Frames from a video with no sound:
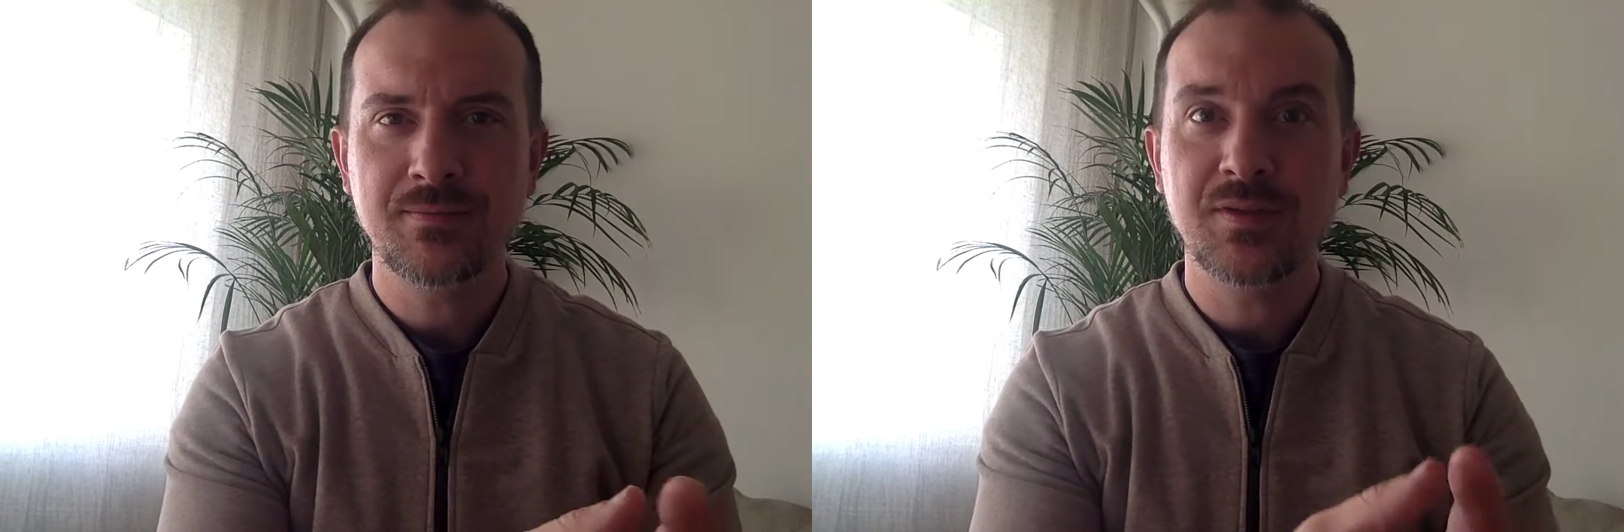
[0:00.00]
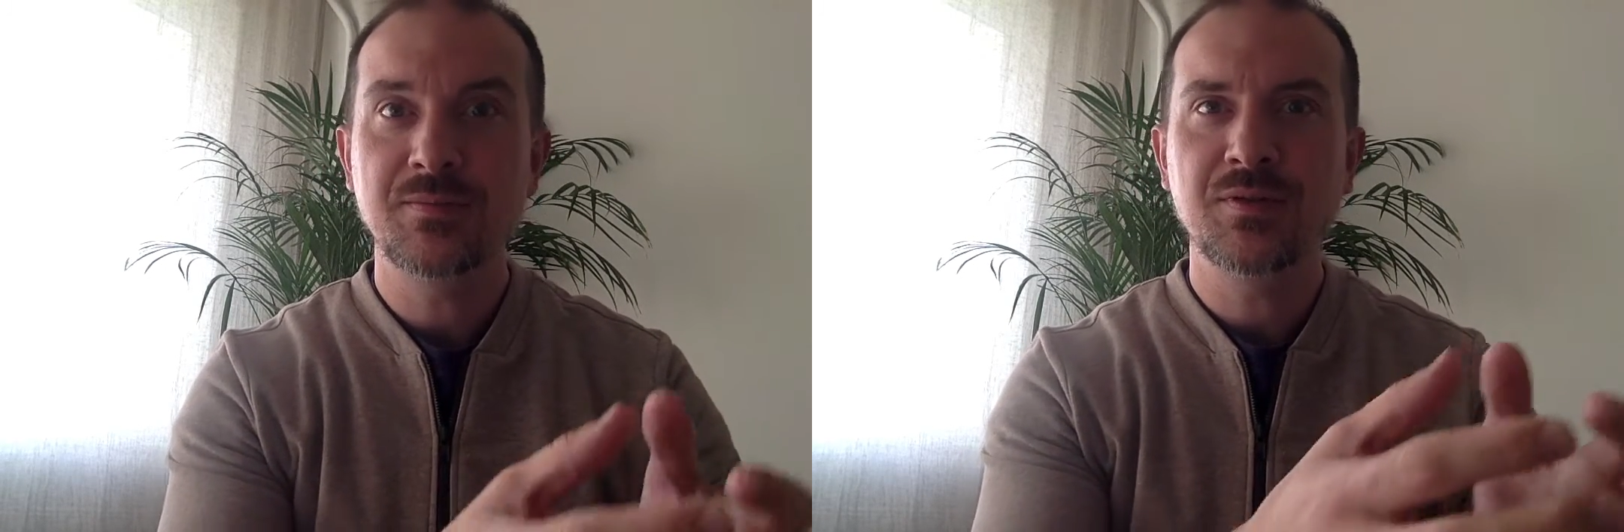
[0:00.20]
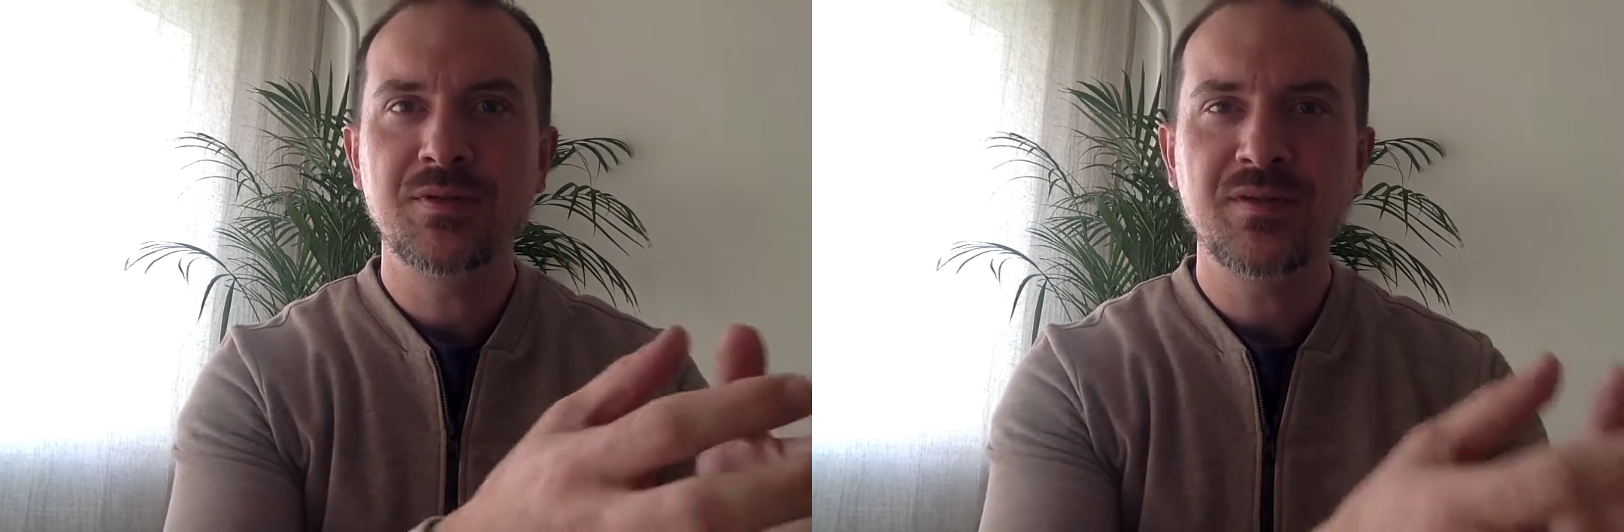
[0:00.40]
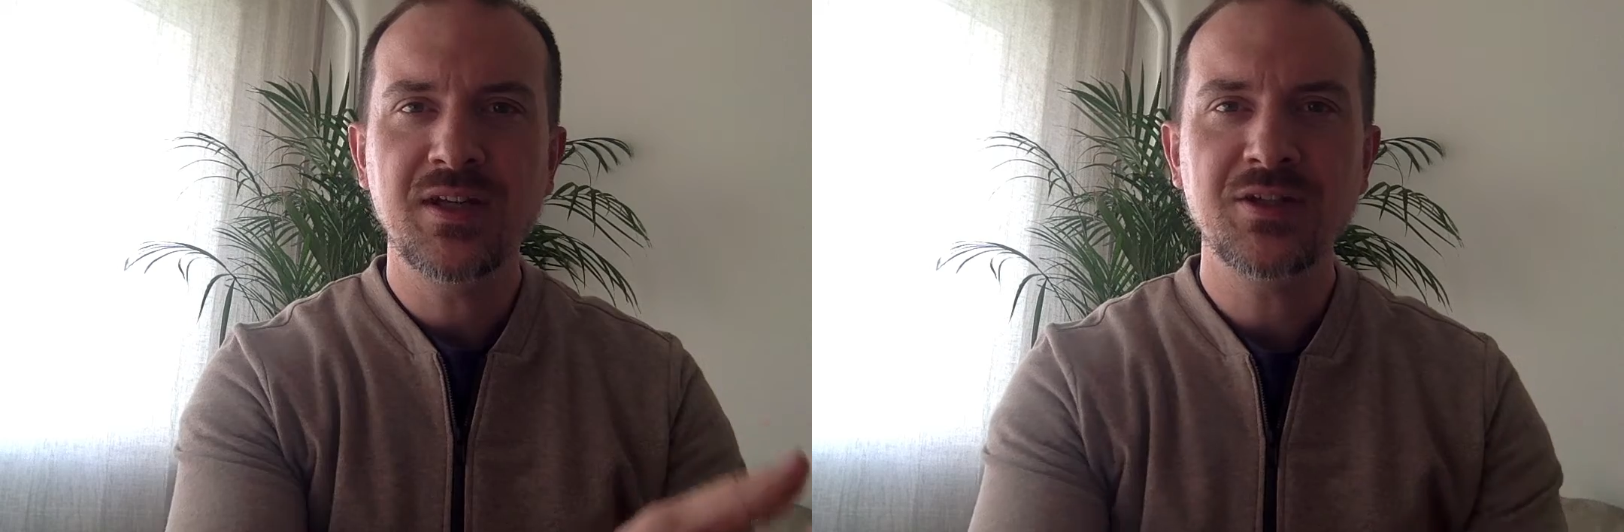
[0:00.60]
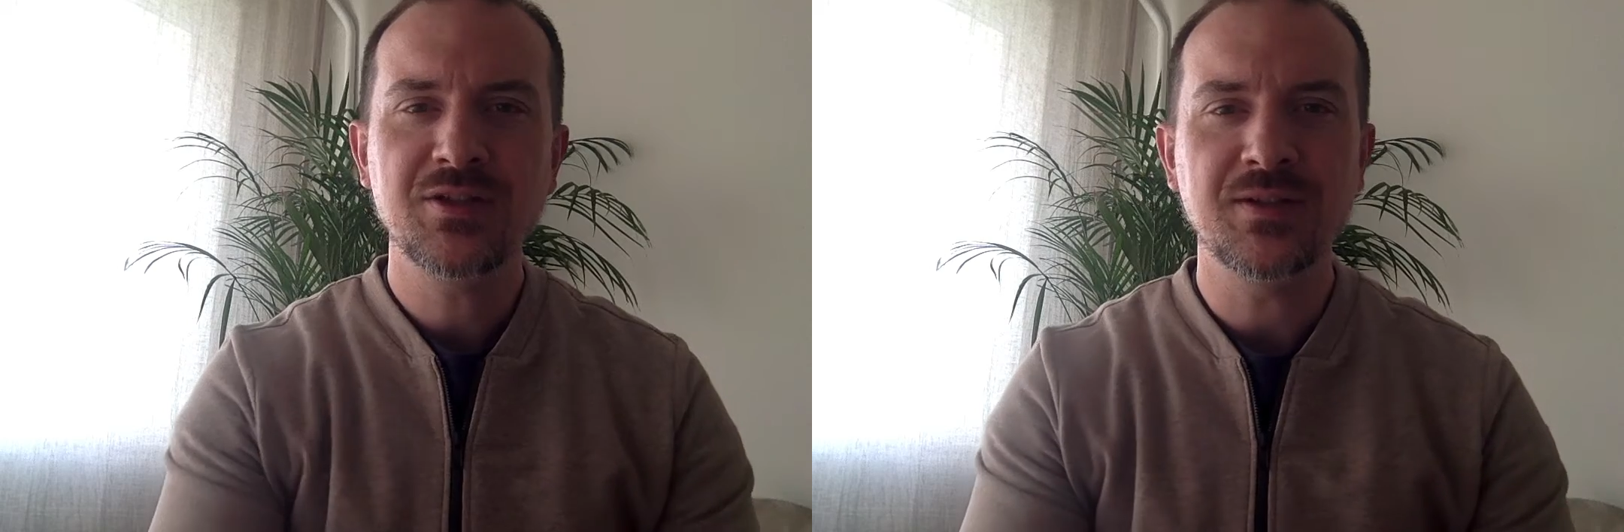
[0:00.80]
the
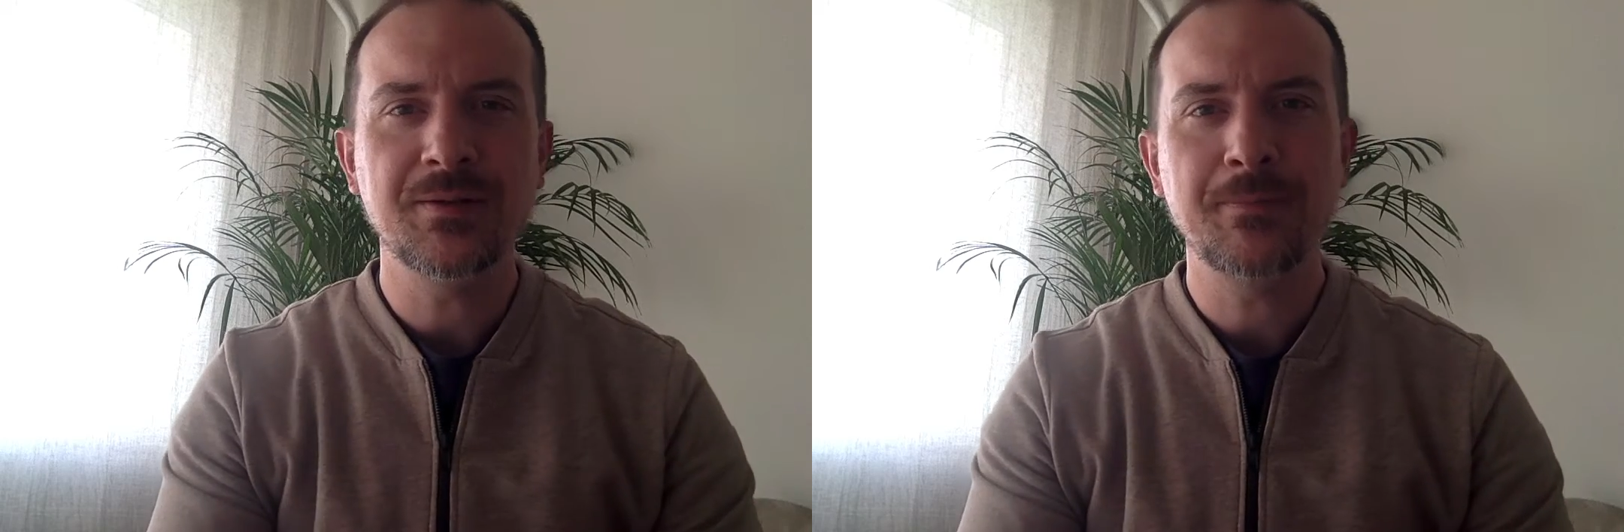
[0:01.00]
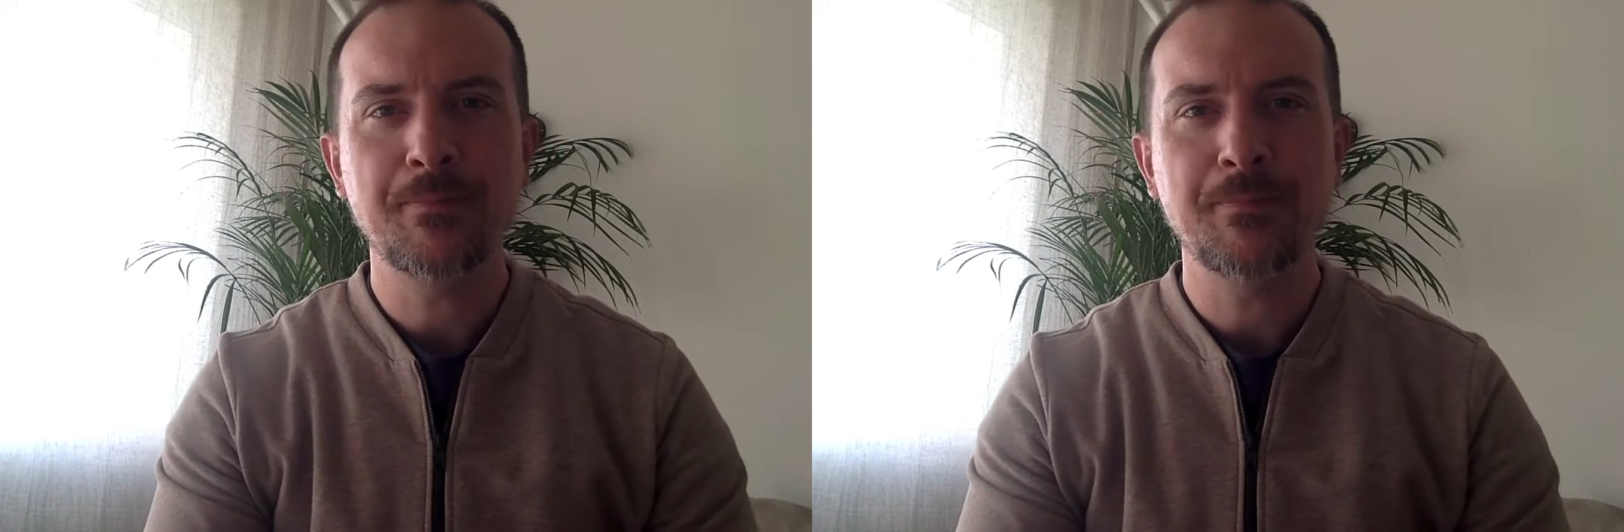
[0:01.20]
motivation.